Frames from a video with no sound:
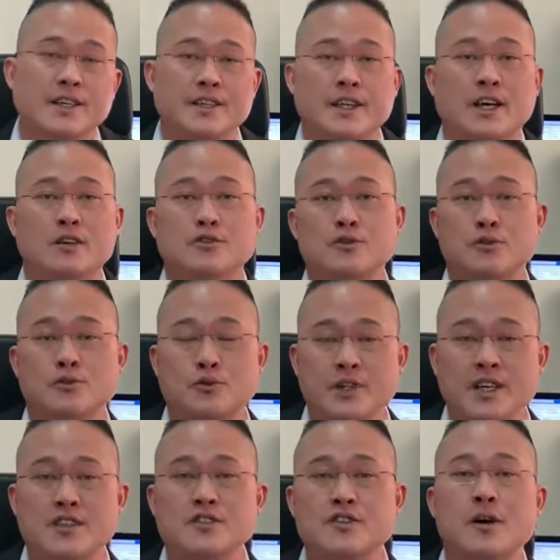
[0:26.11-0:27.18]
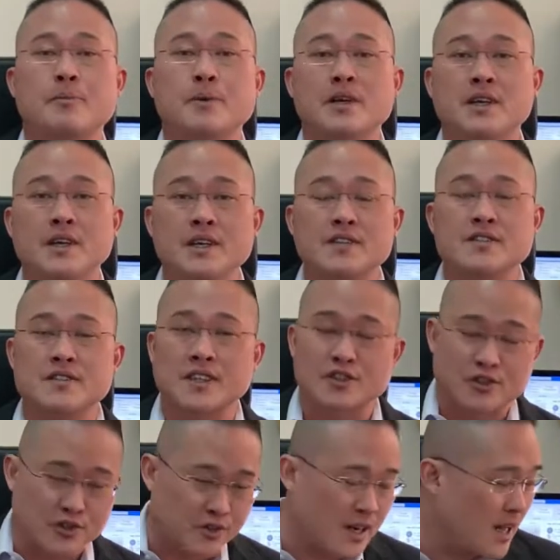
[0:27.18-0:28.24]
Now, so today's topic is the
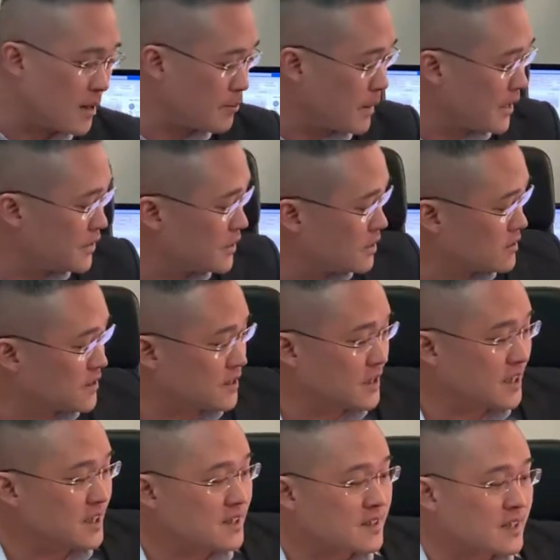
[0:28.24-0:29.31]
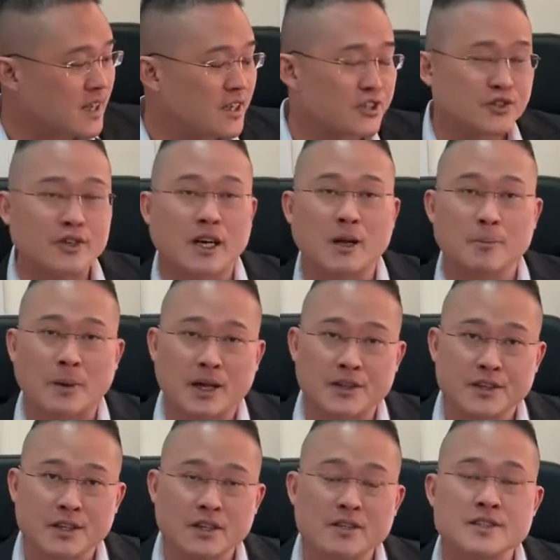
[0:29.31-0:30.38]
trial bundles. These are trial
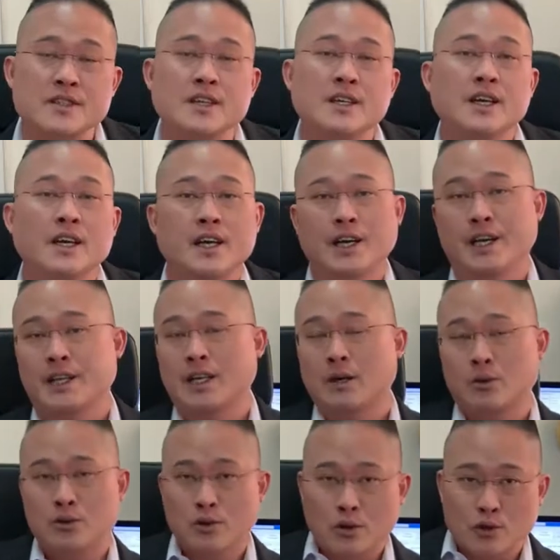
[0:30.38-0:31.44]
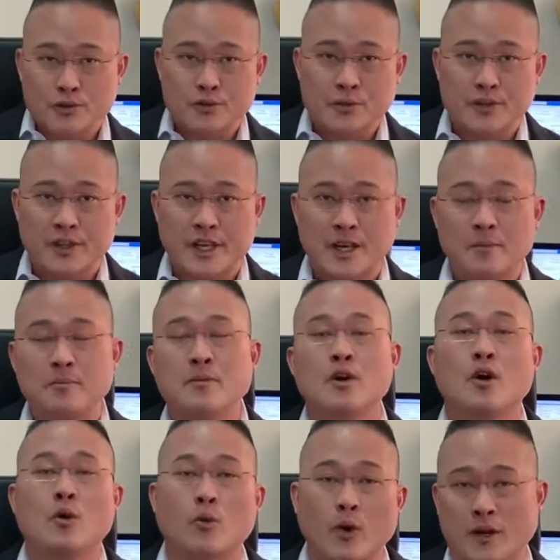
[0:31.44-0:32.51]
bundles and I will go through them
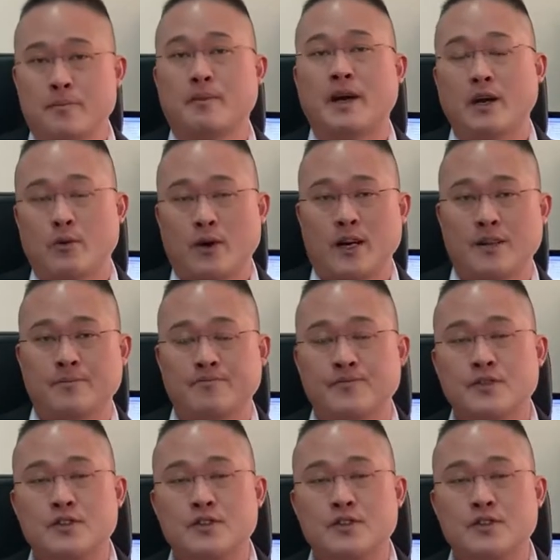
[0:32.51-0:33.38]
one by one.